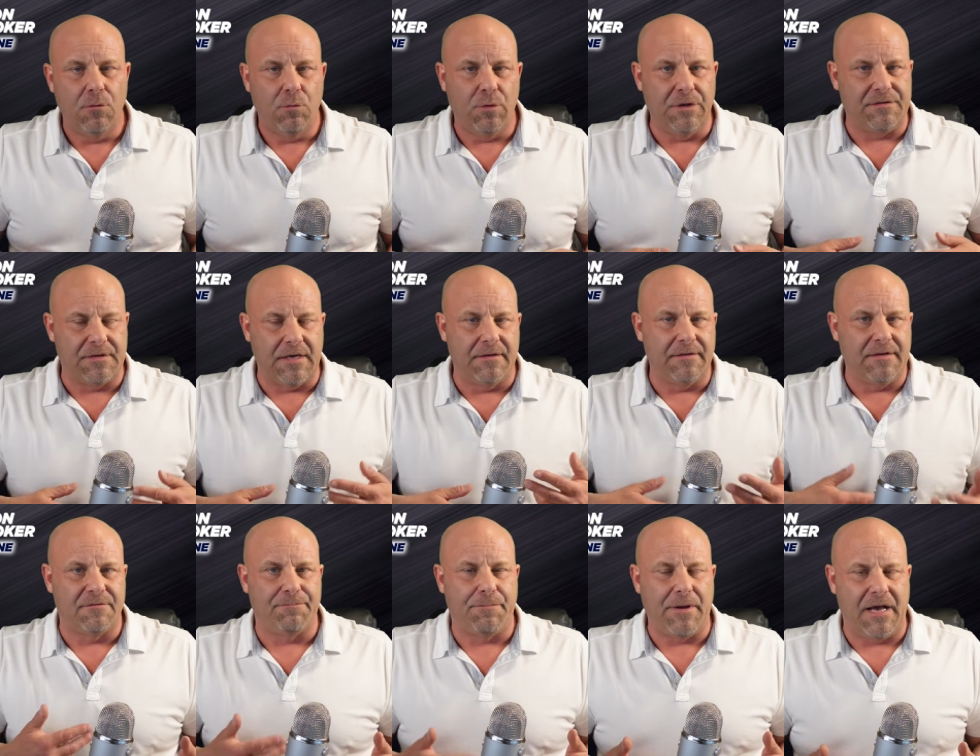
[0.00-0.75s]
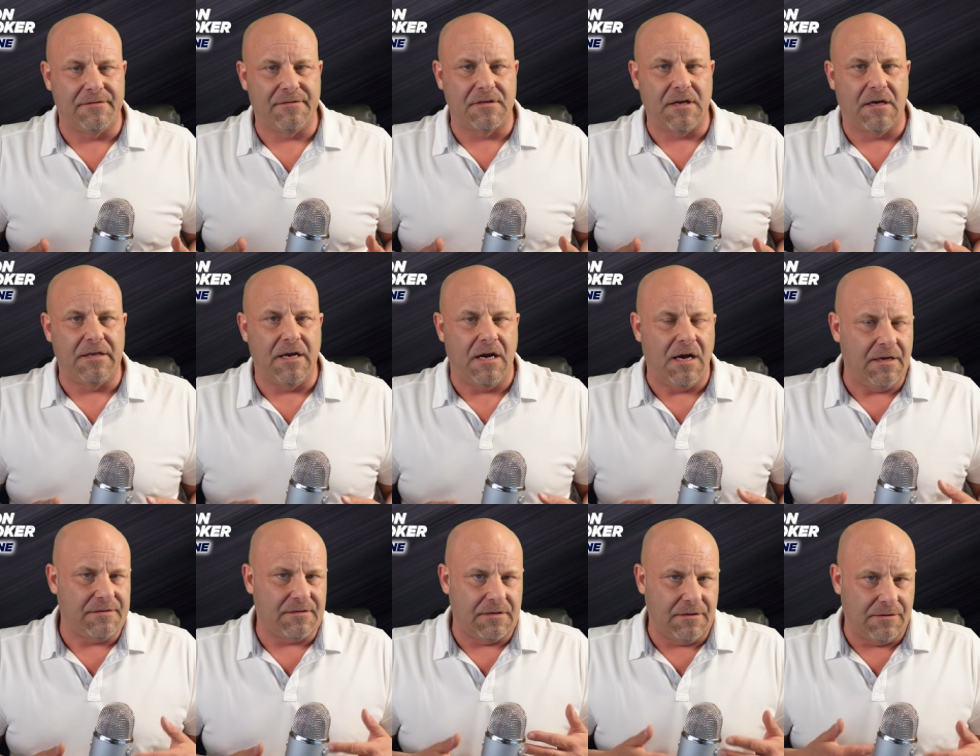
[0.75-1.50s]
which then gets passed on to
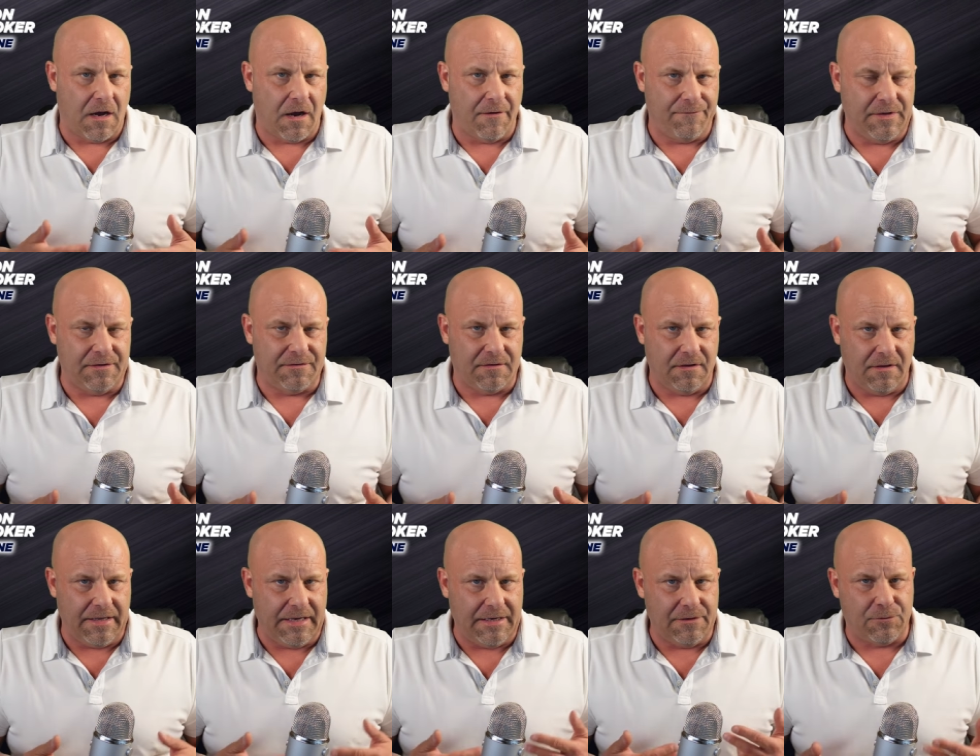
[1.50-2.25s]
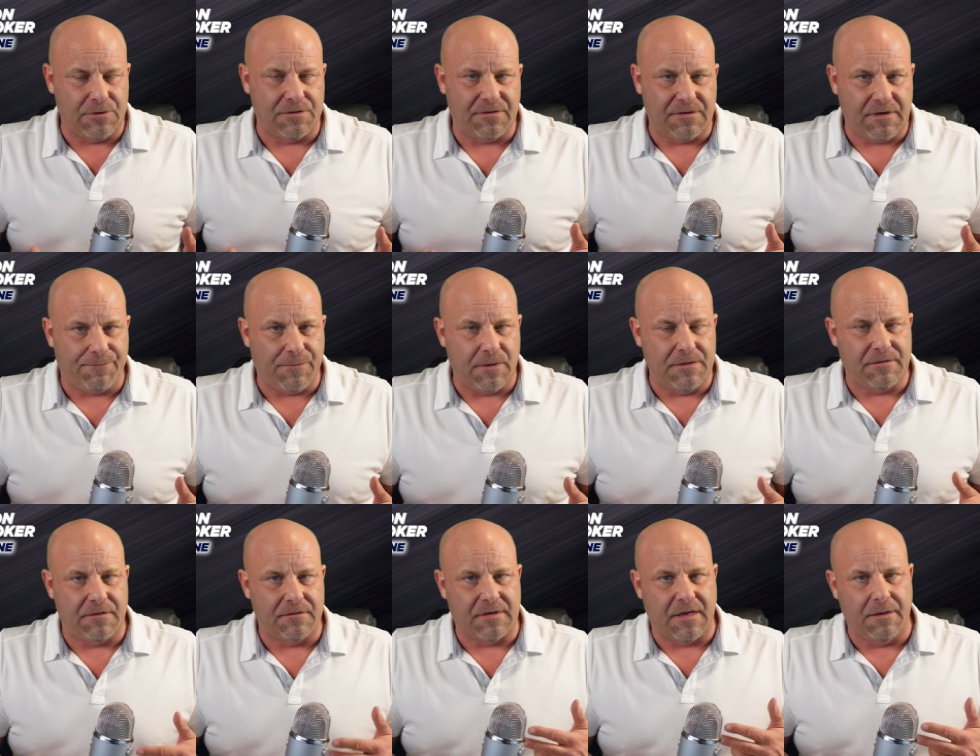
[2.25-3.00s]
us. Then obviously the interest
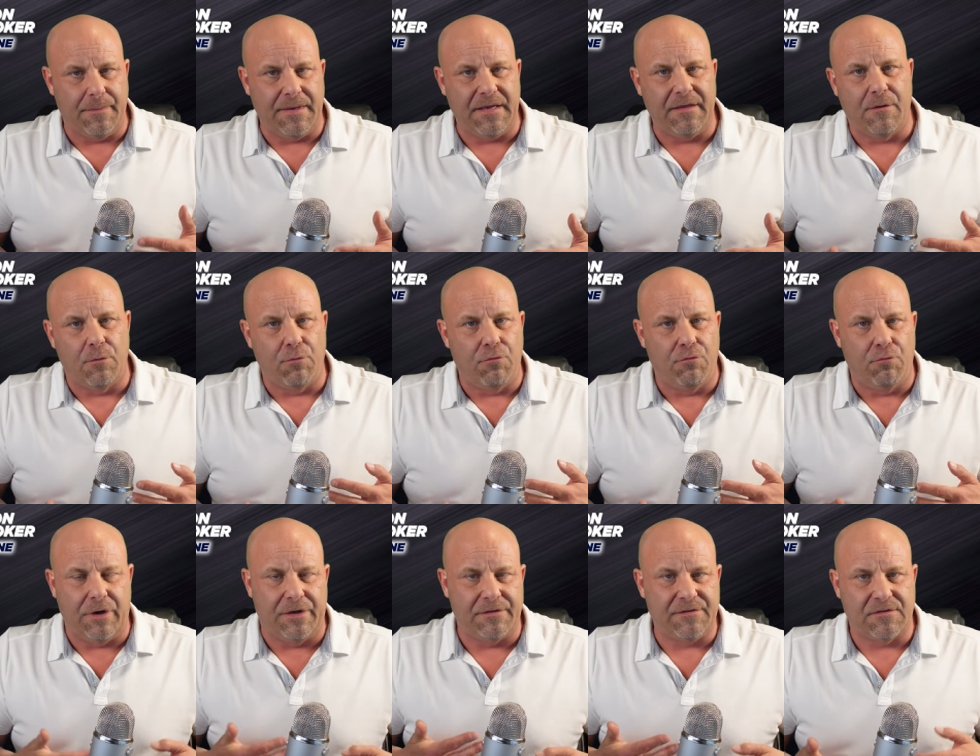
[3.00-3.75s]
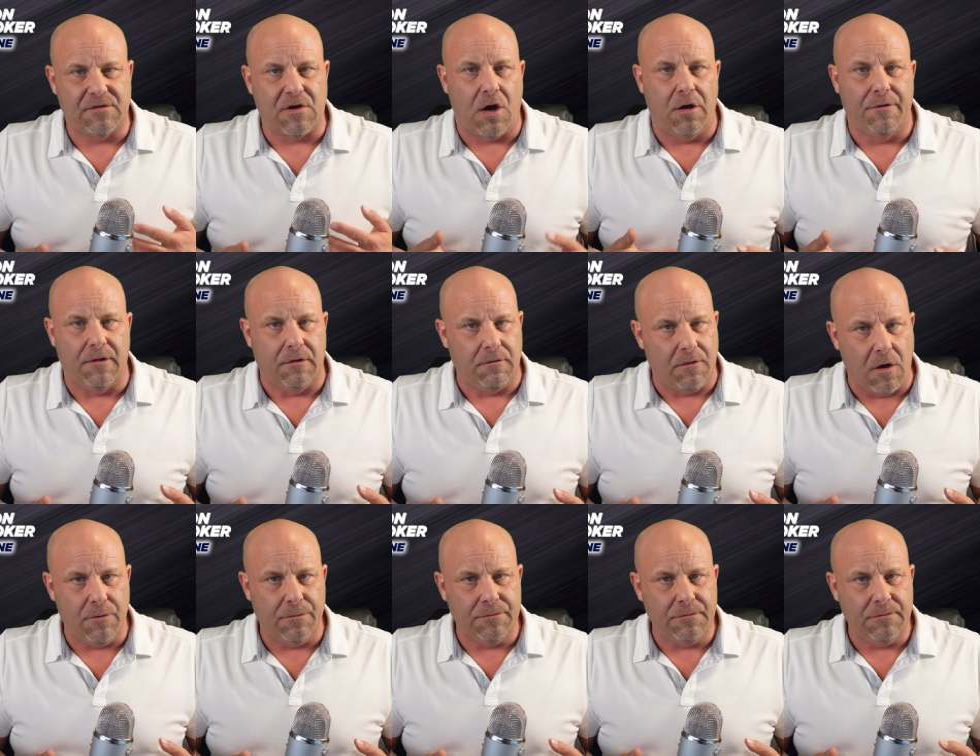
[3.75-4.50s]
difference is going to be the risk on the
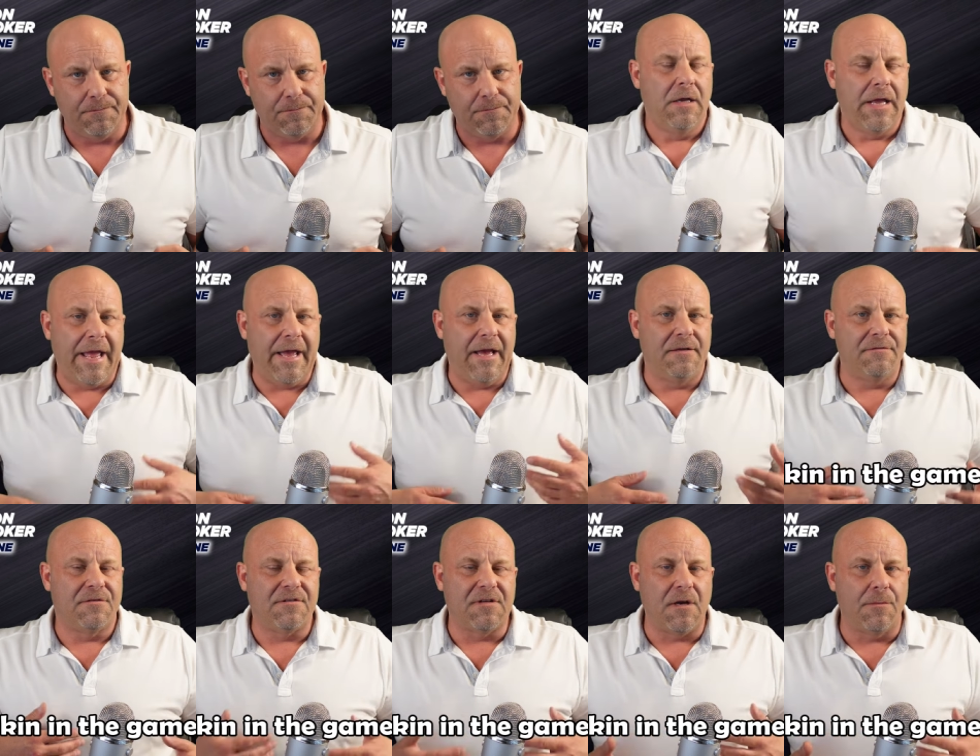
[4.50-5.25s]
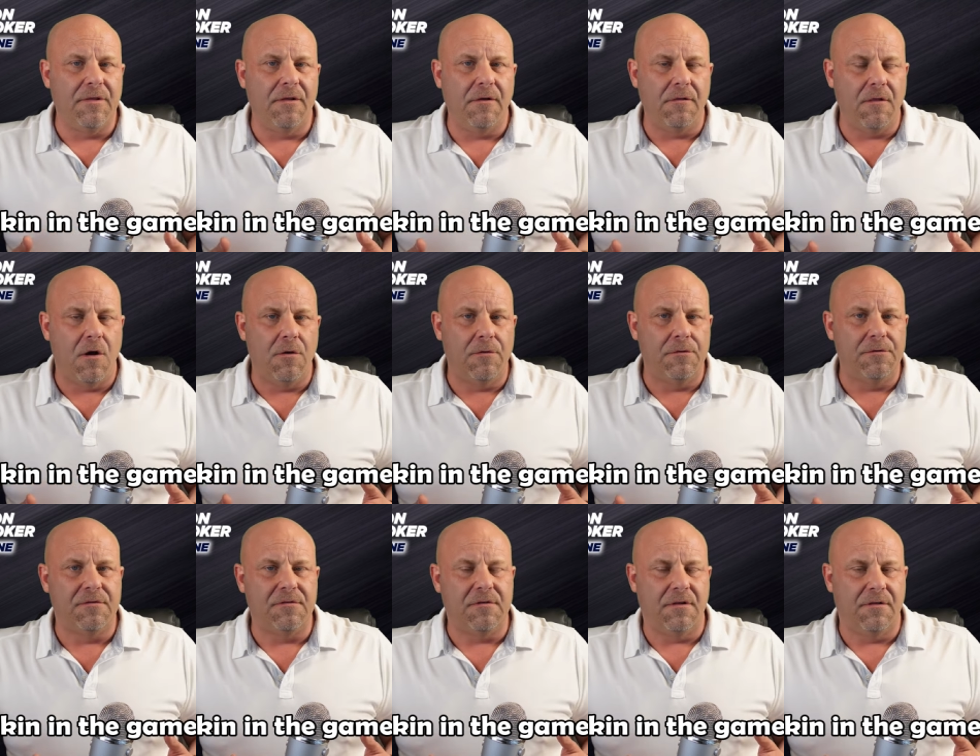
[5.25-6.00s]
loan. And some of the
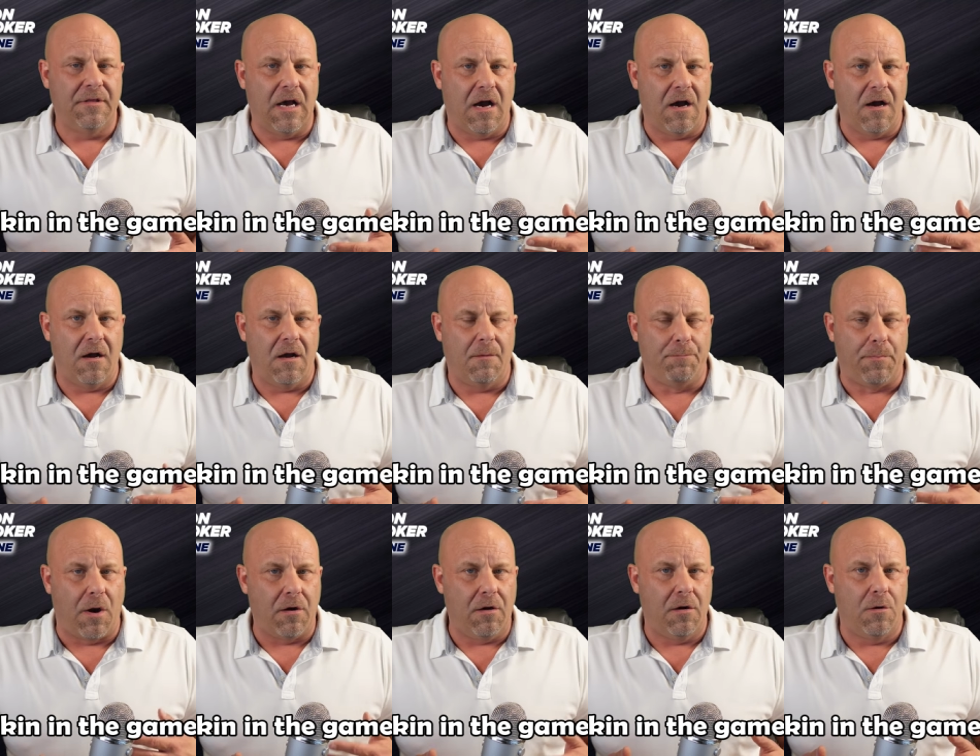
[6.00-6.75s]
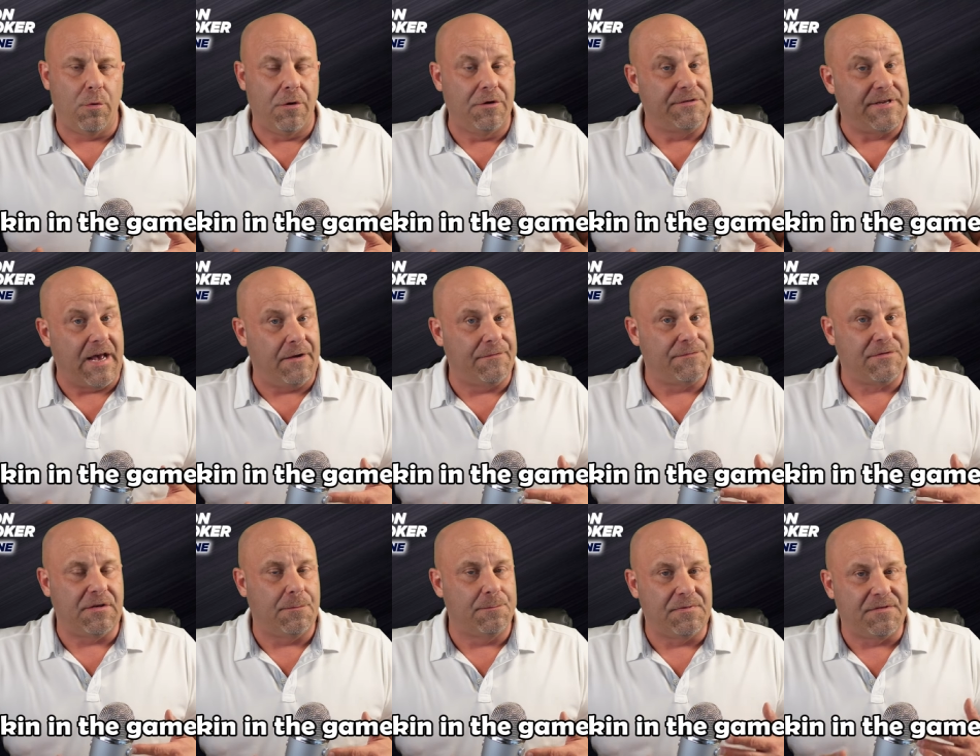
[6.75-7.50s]
loans, the borrowers have
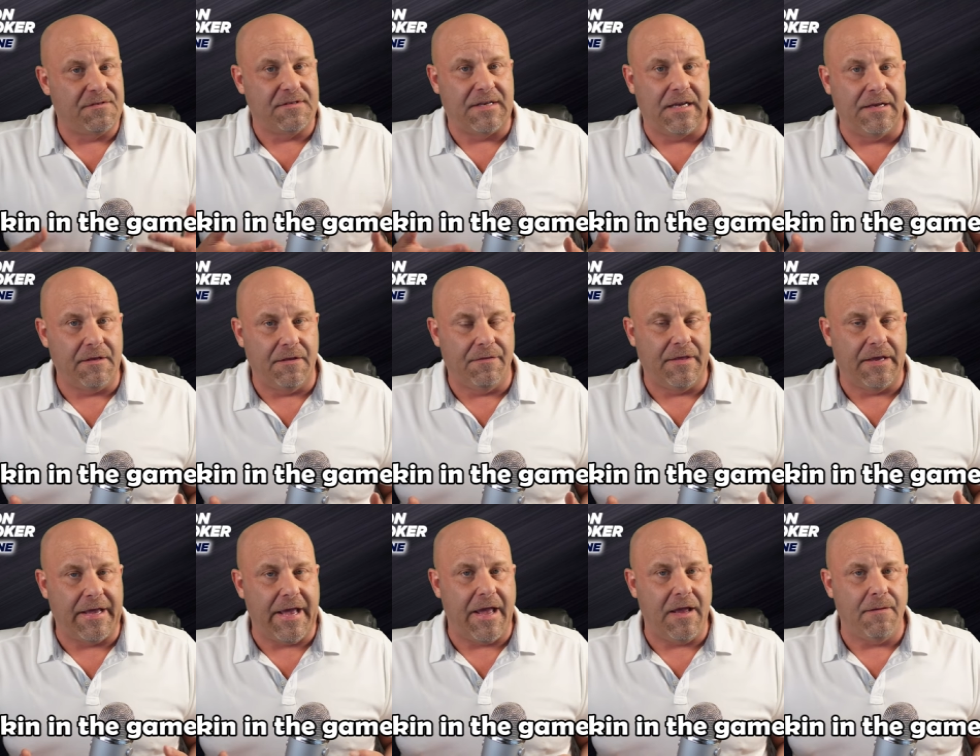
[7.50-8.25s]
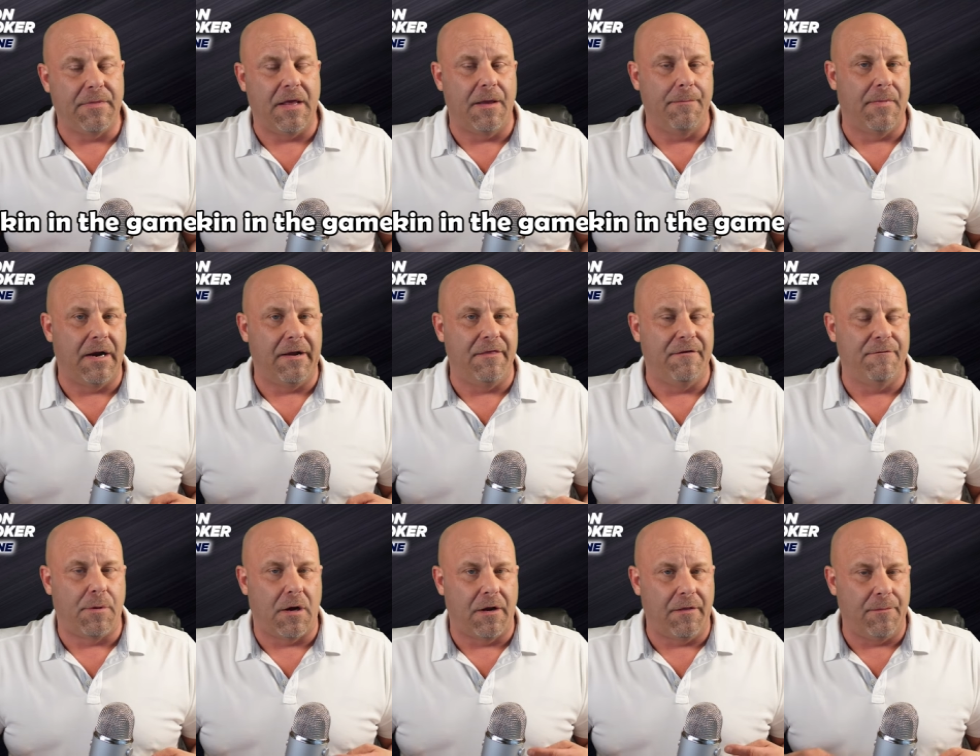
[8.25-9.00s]
some skin in the game. They might
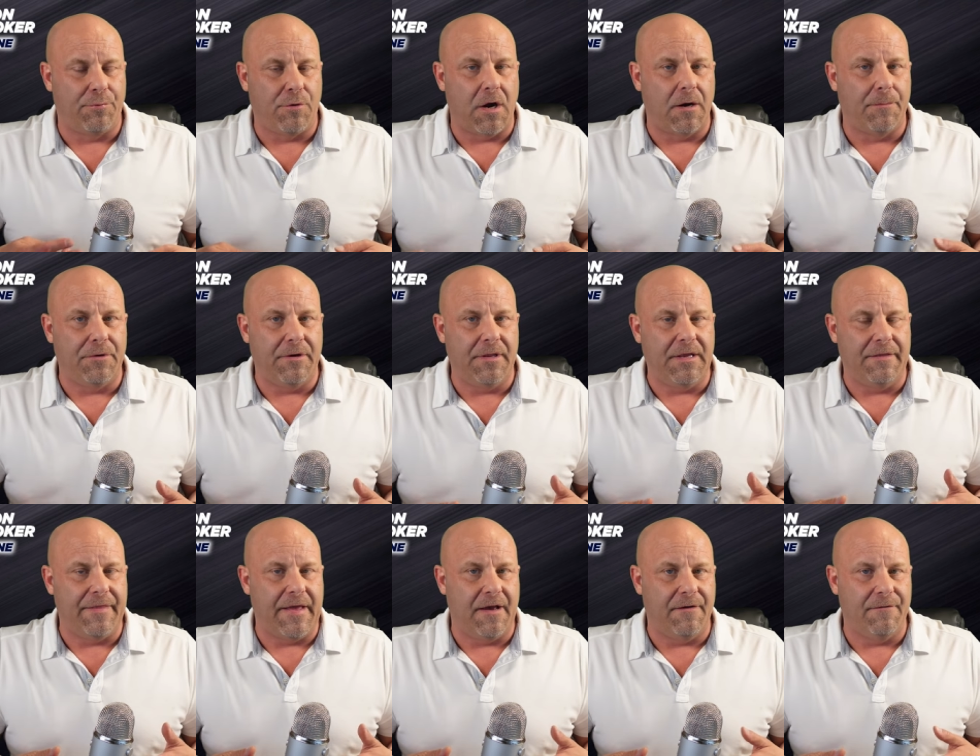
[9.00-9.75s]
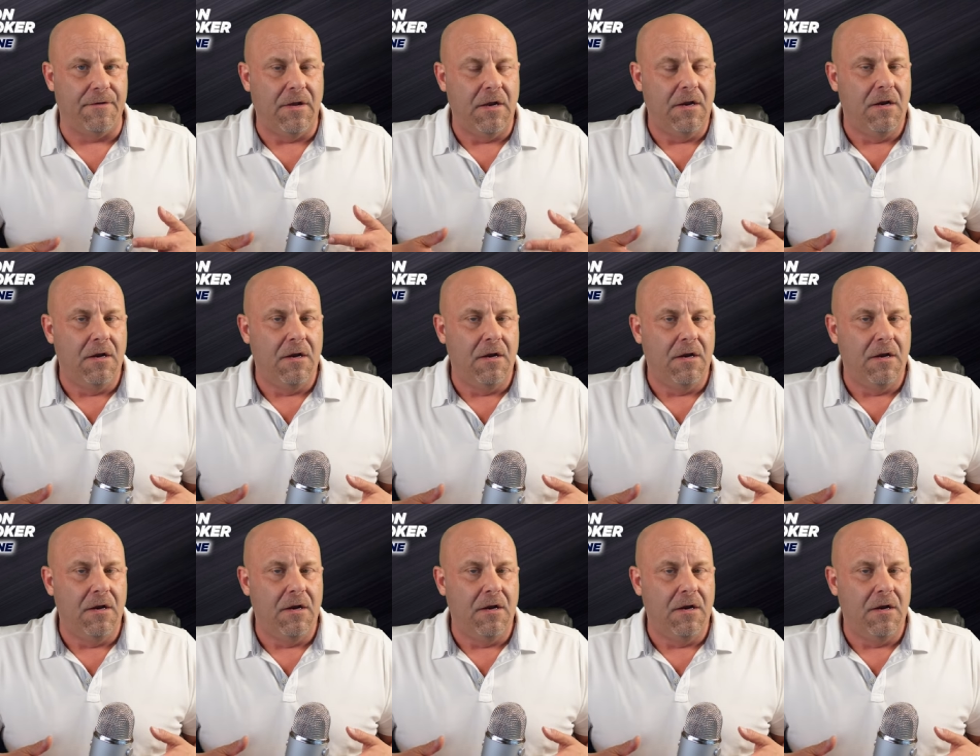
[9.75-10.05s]
have bought the property and they have,